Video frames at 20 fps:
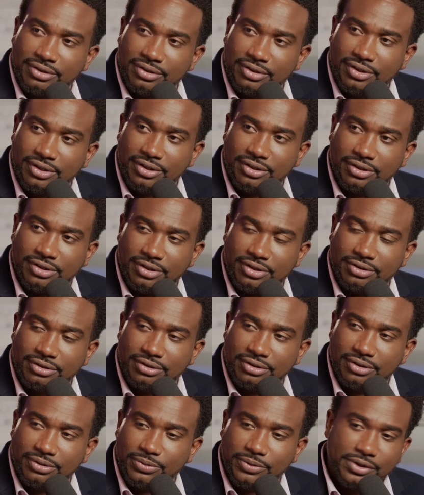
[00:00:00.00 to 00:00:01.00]
on, on,
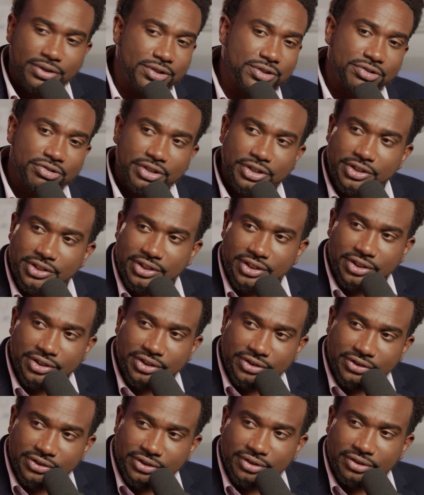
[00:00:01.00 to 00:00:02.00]
on one of those radio
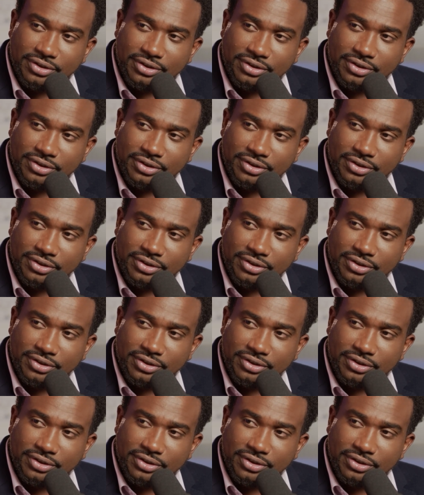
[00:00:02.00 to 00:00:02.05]
stations.